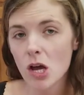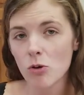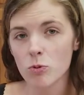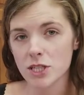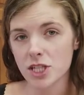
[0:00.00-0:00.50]

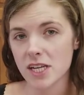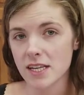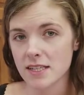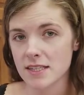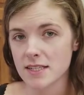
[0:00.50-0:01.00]
which
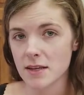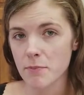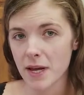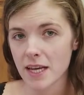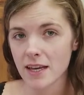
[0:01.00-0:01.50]
is the
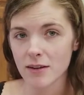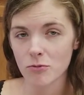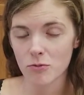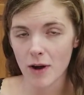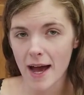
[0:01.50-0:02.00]

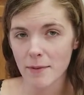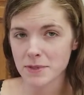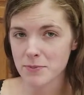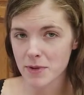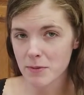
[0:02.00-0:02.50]
bacon
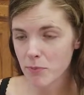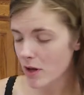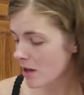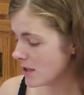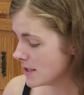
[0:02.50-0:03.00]
wrapped
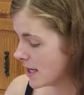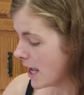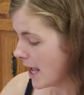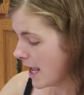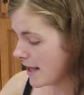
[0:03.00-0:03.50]
meatballs.
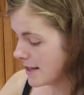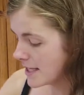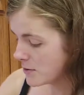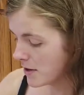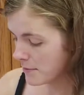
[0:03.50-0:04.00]
And
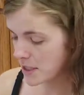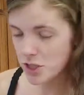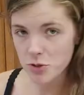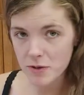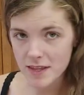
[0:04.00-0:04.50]
that's what I'm gonna
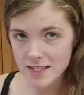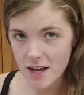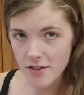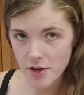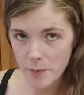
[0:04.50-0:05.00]
do with this
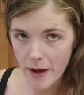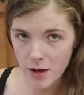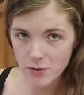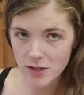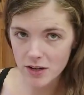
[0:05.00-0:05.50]
other
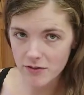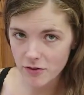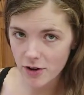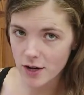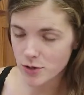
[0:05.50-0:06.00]
pound of
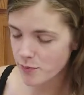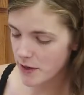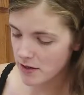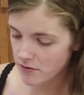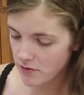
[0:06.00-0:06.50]
ground
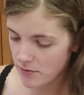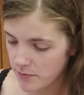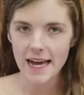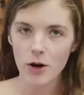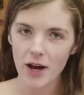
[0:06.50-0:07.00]
beef.
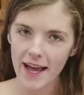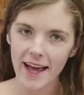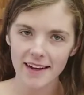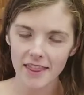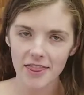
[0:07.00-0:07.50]
Now, I
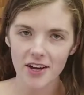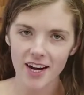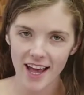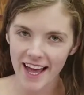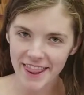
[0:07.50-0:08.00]
hadn't thought
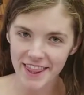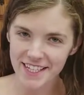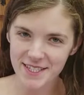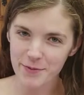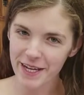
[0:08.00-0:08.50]
ahead
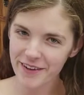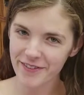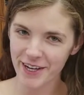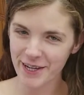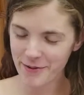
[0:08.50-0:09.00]
this week
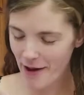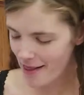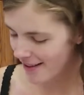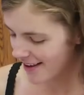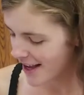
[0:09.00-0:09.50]
very
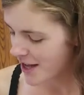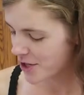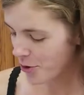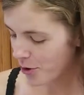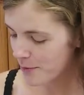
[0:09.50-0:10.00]
well.
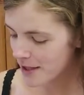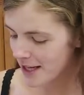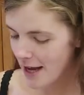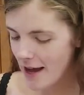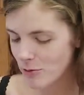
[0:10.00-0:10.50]

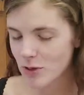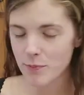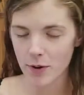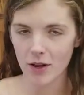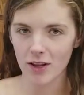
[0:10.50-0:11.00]
Normally I
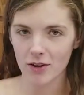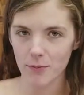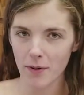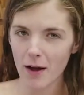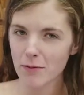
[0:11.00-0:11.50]
would pull
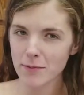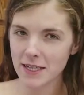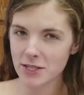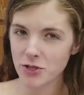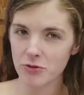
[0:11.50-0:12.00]
out
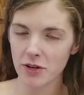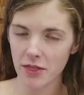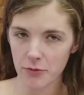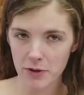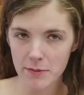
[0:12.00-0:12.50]
probably 2 to
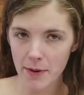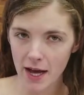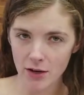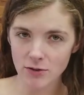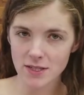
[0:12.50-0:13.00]
3
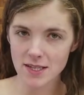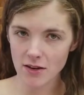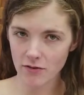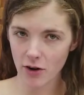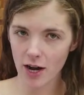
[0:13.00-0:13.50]
pounds
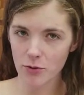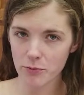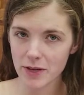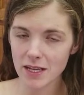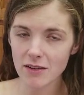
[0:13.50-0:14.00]
of ground
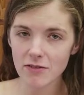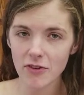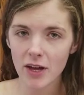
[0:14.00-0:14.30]
beef